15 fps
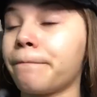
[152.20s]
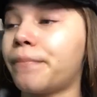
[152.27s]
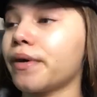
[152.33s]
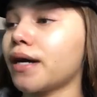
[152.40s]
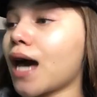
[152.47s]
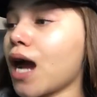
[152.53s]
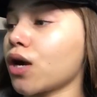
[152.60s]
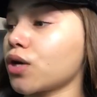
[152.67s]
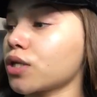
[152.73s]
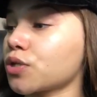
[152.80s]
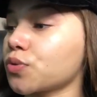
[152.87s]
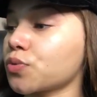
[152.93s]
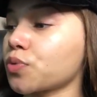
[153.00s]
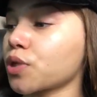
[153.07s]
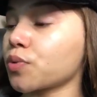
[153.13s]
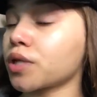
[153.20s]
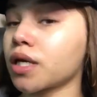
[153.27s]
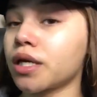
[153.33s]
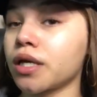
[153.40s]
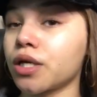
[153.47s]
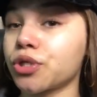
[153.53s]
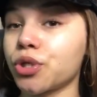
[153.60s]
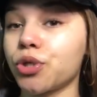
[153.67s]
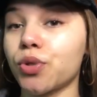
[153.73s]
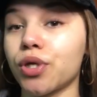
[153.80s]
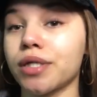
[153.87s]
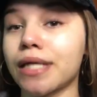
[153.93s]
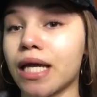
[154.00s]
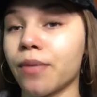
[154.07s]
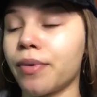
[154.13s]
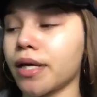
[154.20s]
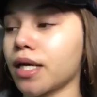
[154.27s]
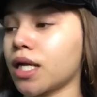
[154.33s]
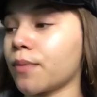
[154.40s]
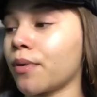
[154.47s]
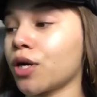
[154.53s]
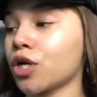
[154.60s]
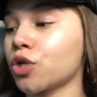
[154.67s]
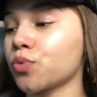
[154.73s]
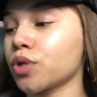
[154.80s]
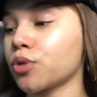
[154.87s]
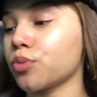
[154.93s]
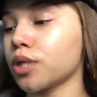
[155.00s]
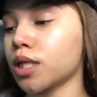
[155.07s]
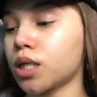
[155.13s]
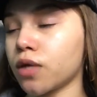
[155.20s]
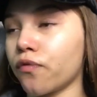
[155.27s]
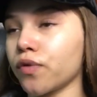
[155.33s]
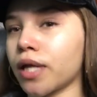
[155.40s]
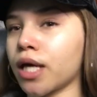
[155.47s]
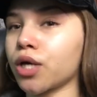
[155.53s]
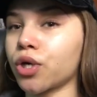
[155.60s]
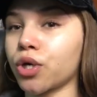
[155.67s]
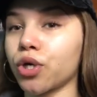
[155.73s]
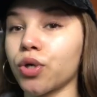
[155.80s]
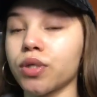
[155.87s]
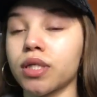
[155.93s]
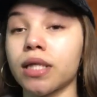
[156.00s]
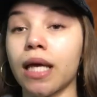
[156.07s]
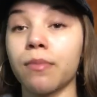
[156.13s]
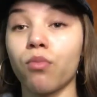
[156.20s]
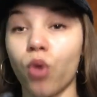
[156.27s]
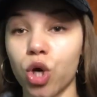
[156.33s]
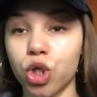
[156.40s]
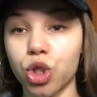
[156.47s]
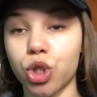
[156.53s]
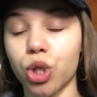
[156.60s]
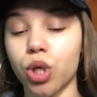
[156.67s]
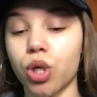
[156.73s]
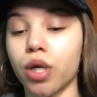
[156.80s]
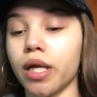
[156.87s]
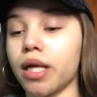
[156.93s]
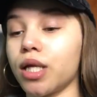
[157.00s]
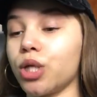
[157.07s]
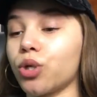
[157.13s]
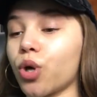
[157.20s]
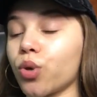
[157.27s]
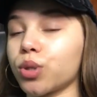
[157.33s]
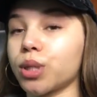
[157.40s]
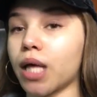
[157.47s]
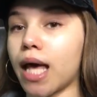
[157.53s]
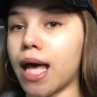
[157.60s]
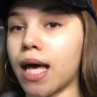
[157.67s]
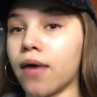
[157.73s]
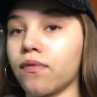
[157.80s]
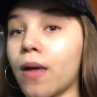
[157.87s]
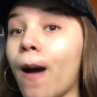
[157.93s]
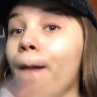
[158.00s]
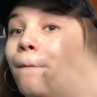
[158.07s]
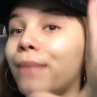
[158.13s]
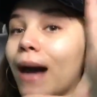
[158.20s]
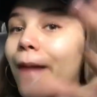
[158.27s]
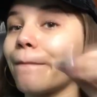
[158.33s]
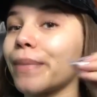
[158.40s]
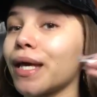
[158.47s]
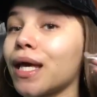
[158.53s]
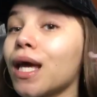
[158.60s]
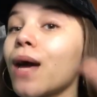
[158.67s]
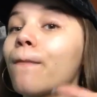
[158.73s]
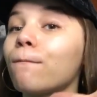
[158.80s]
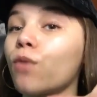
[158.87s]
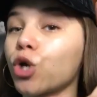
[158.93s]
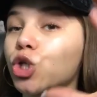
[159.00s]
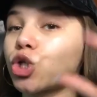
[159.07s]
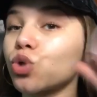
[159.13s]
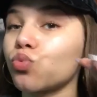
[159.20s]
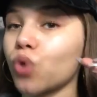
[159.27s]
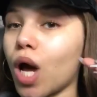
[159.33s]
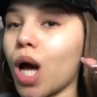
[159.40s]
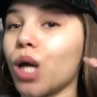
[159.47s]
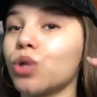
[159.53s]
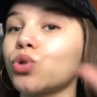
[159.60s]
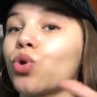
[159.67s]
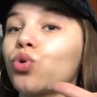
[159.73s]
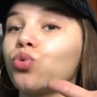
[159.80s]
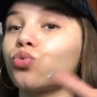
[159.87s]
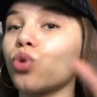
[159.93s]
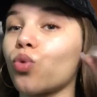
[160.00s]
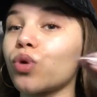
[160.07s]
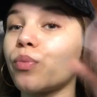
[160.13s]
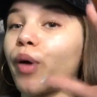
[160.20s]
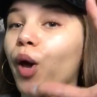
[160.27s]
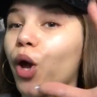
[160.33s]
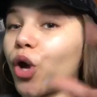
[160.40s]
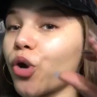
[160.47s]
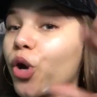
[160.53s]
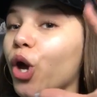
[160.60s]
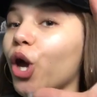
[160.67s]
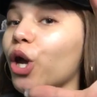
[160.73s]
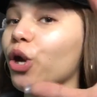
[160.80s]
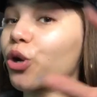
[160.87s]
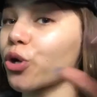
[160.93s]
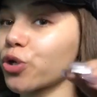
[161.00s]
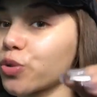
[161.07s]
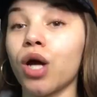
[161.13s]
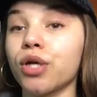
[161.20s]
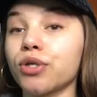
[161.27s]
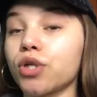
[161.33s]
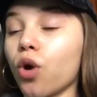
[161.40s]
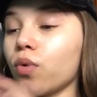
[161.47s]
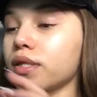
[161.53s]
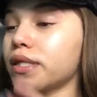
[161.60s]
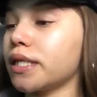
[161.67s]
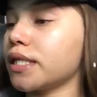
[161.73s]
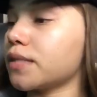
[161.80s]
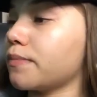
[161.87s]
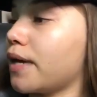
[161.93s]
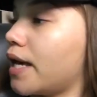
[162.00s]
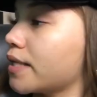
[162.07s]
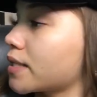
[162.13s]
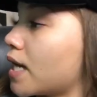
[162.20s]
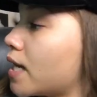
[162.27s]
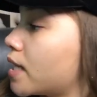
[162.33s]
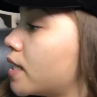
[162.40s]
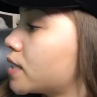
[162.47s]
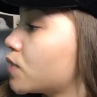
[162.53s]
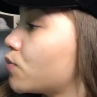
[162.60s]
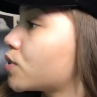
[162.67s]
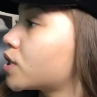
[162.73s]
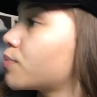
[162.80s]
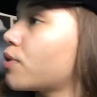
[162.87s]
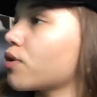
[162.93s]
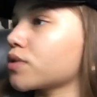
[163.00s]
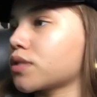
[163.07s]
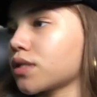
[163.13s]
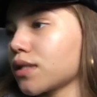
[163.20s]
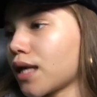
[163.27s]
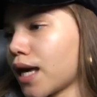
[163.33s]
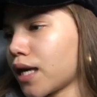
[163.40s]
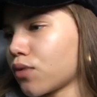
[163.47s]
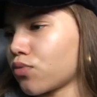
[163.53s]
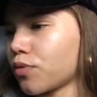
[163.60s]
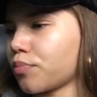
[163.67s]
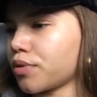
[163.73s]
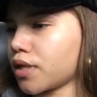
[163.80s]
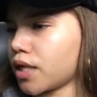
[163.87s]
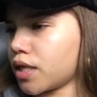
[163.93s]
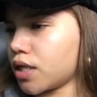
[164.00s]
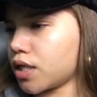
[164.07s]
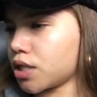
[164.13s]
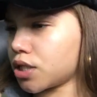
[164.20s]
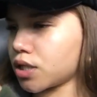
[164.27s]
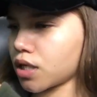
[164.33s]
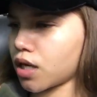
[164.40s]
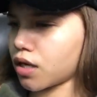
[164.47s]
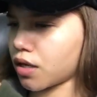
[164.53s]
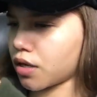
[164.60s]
But I heard this was really, really good. So, you know, I just had to pick it up. I heard it was really, really good for, like, curls and, like, moisture and, you know, to have popping, moisturized, you know, repaired hair. So, with this mask, I guess it was supposed to, like, replenish.